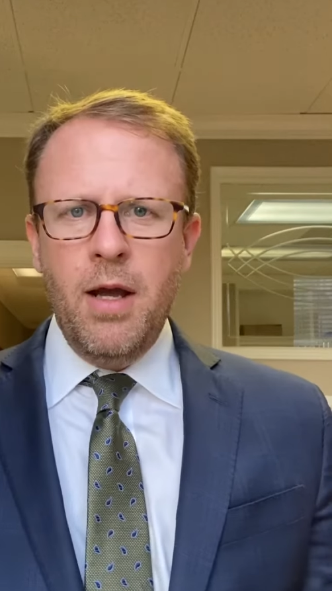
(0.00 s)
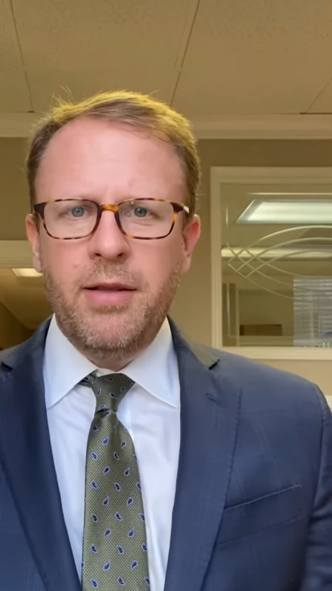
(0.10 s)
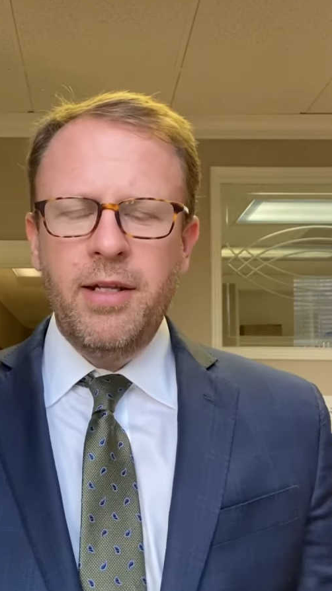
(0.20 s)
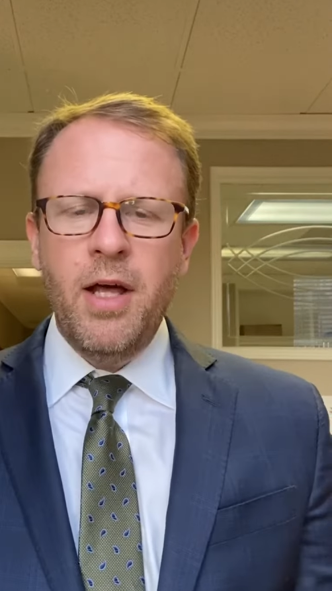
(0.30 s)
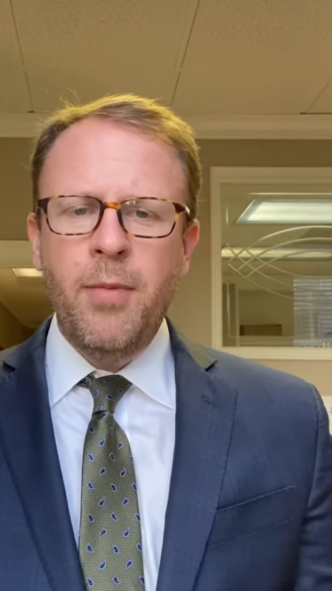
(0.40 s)

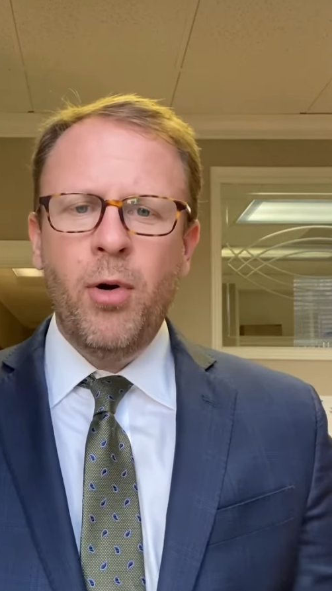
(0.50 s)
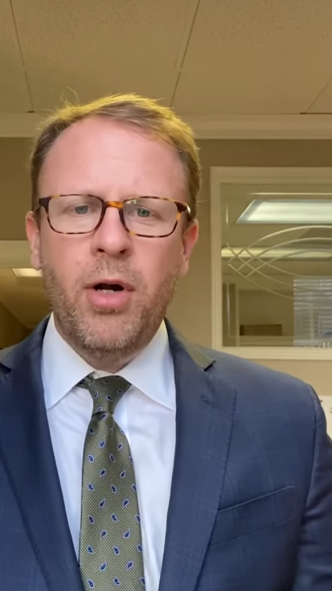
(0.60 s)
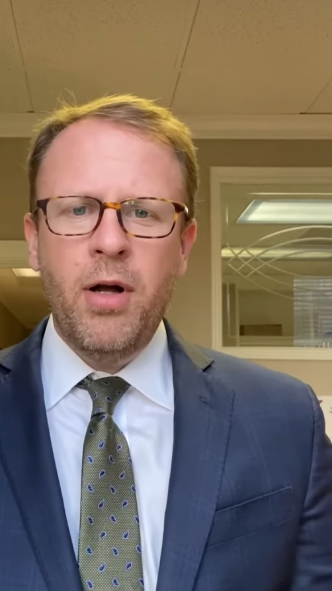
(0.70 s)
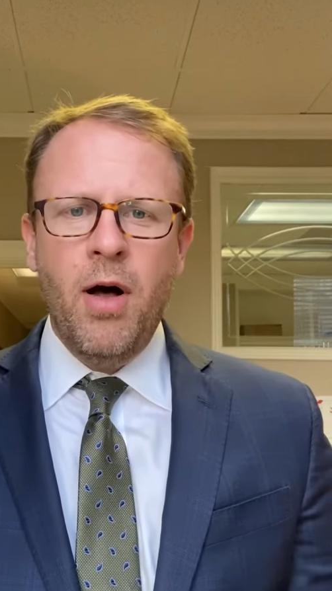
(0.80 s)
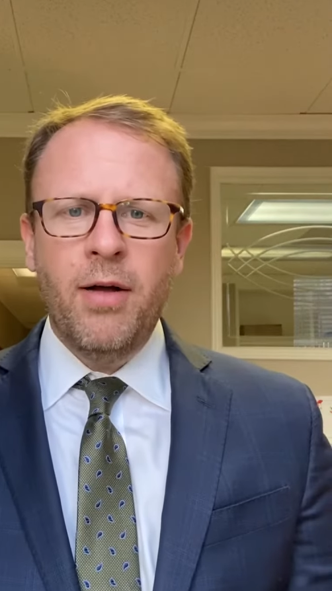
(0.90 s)
the number
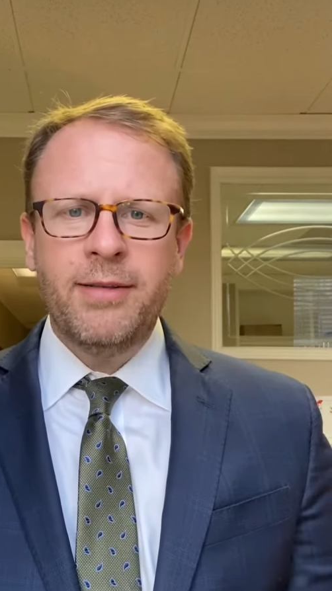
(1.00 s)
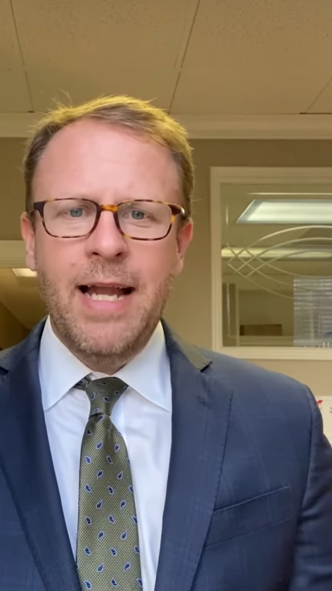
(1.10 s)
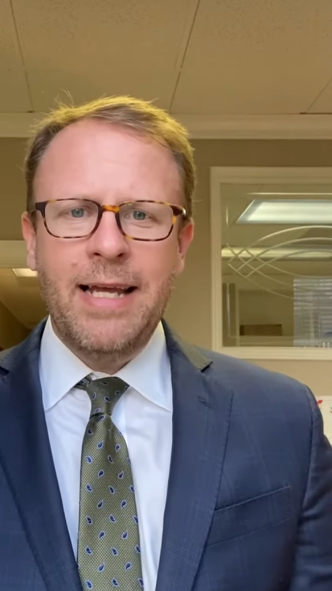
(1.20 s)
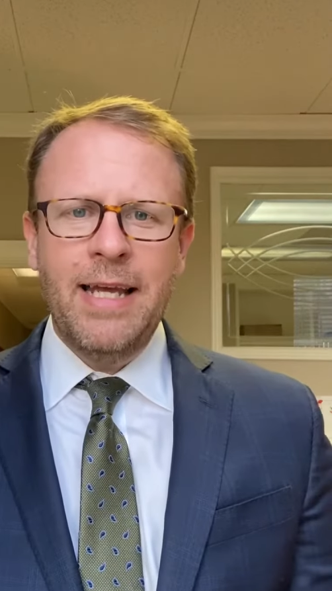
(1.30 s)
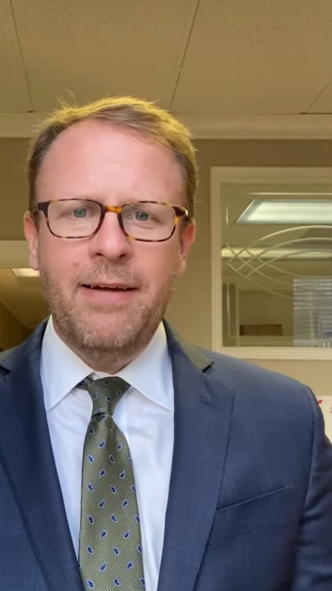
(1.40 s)
of calls
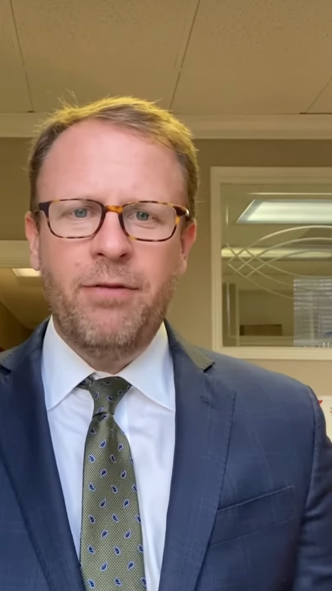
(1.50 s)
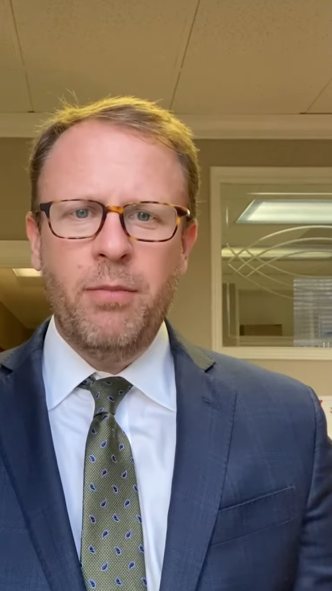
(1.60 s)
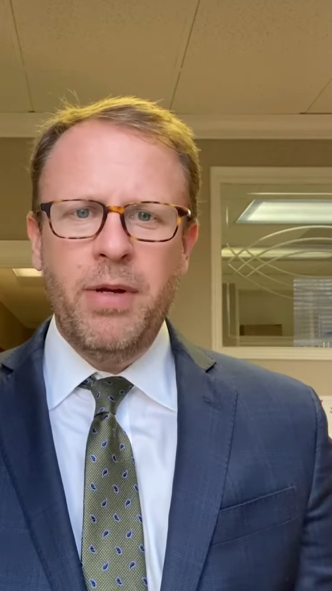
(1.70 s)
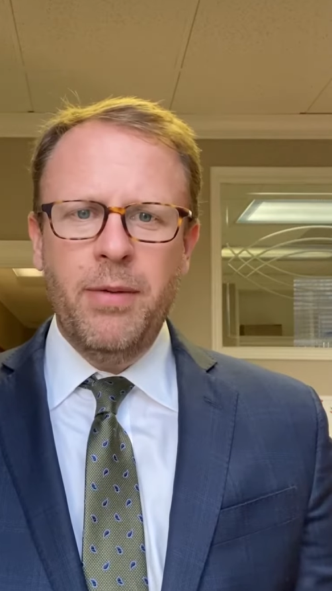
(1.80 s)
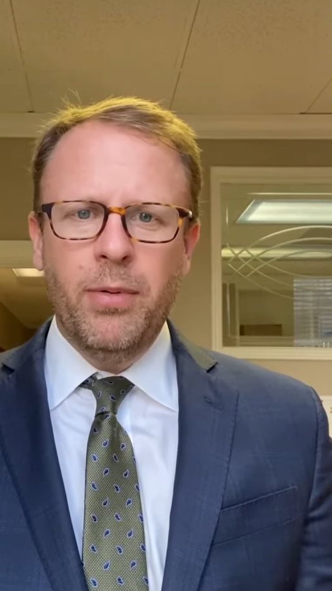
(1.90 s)
that I get
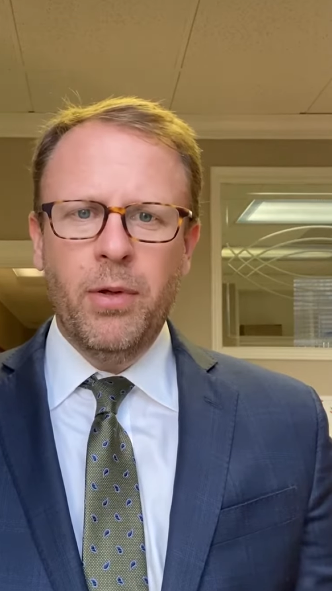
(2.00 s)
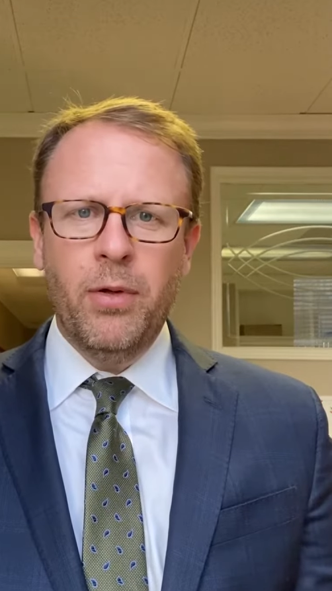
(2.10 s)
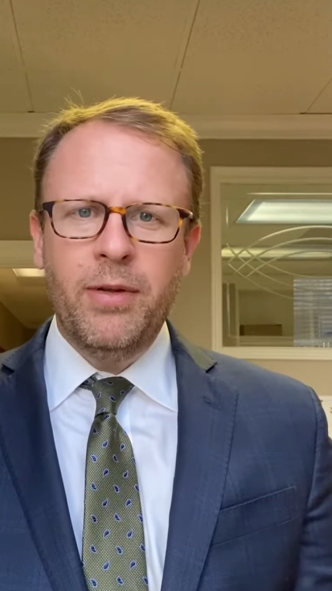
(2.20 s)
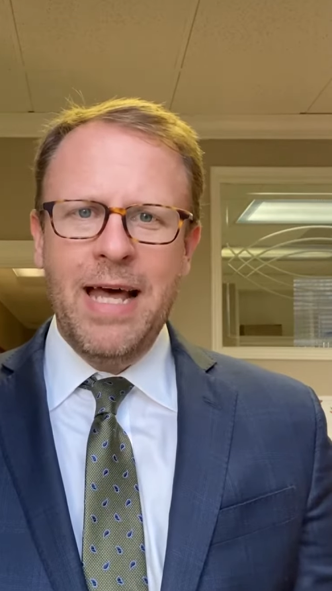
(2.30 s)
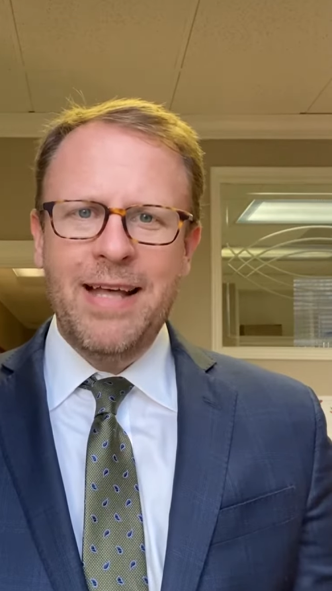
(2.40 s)
from
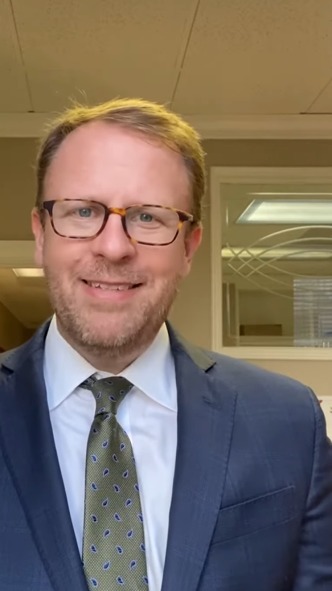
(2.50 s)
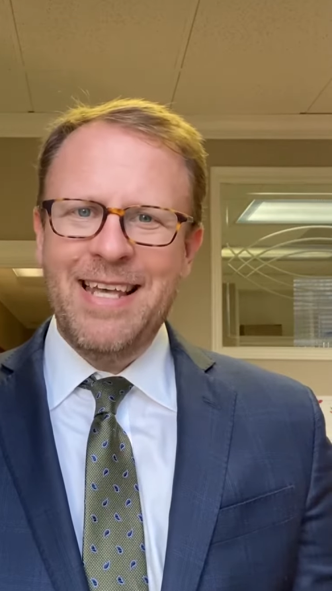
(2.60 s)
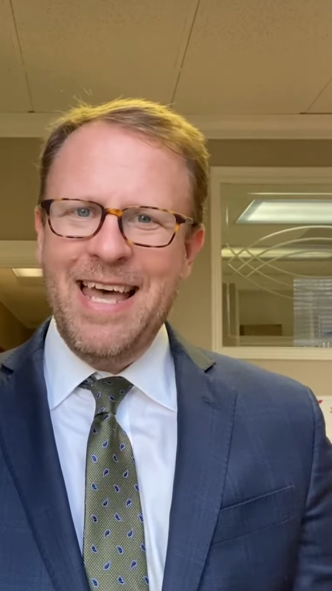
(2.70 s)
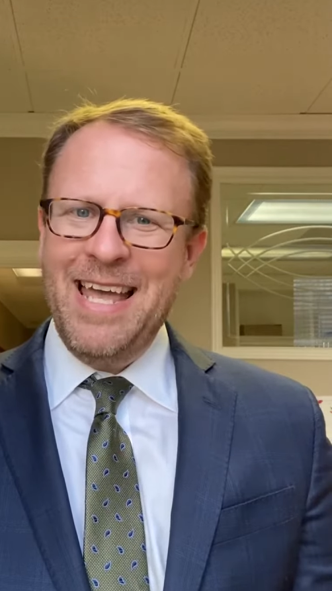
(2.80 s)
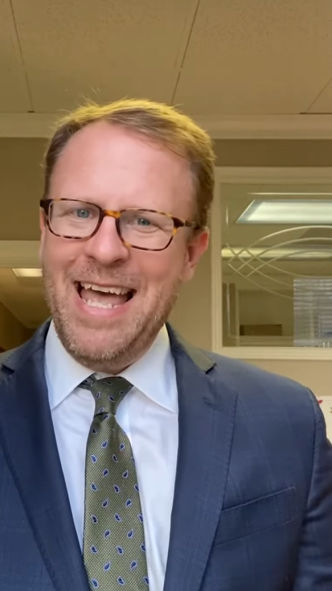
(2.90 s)
people that say,